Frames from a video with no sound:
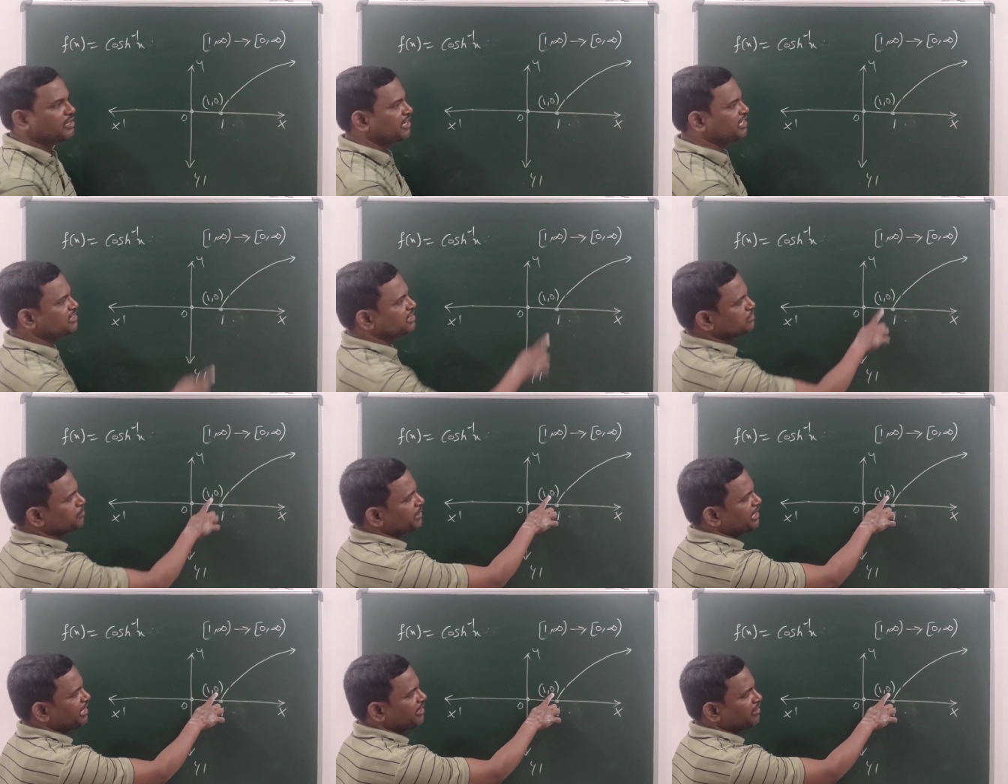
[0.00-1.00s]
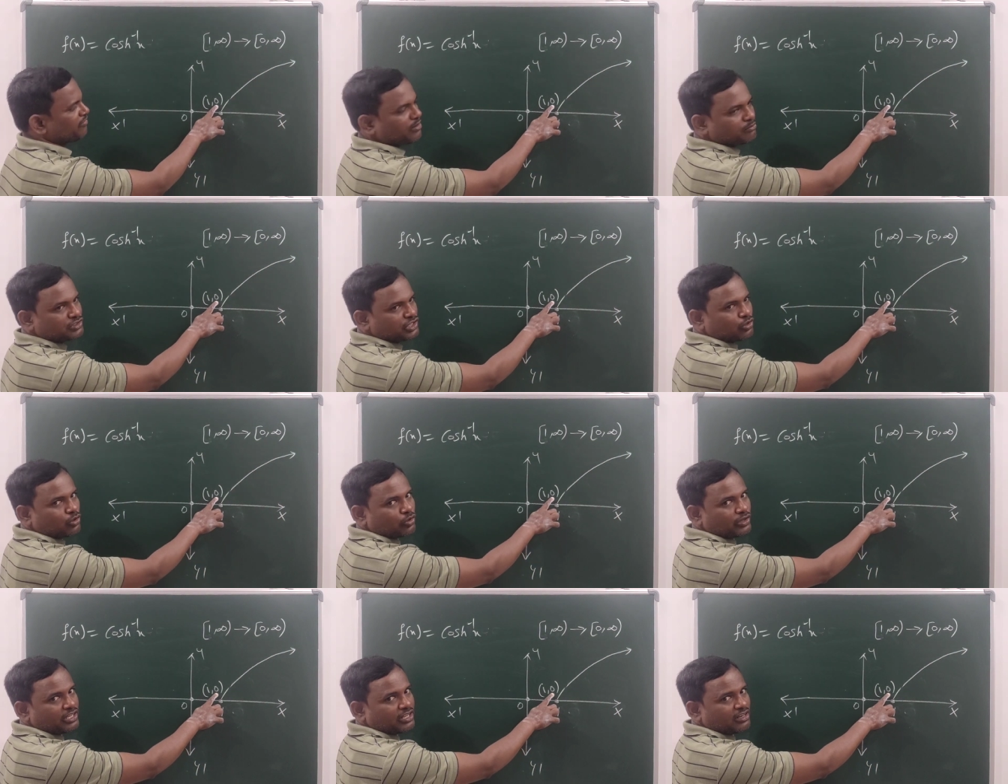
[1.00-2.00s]
Range is beginning from 0
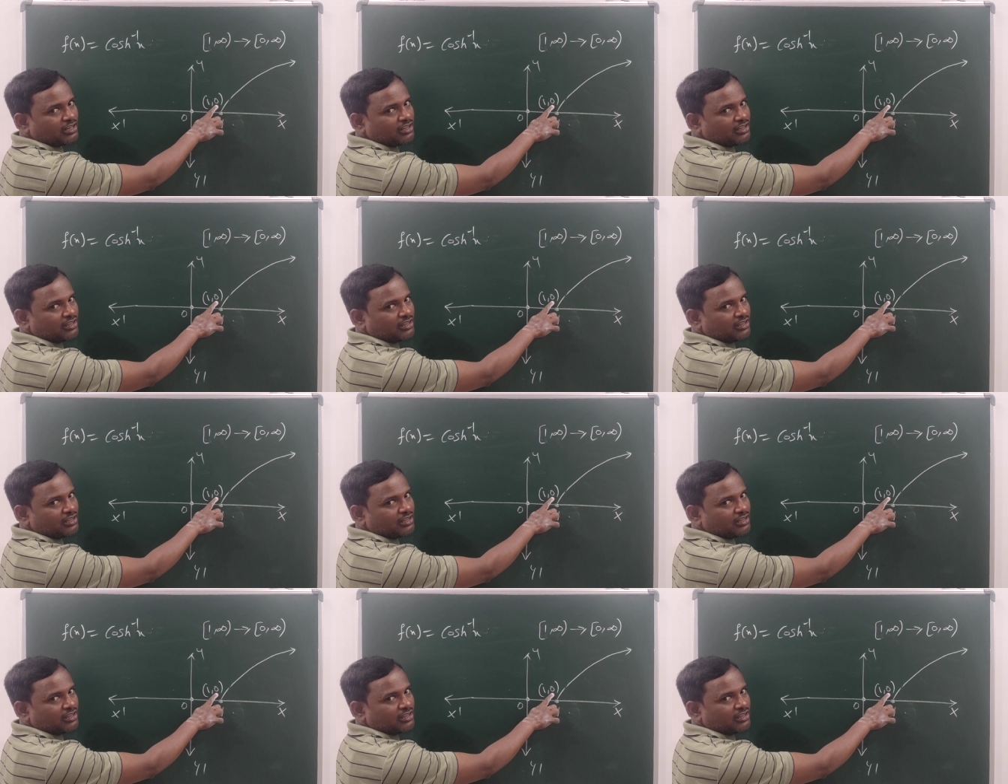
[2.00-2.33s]
now here.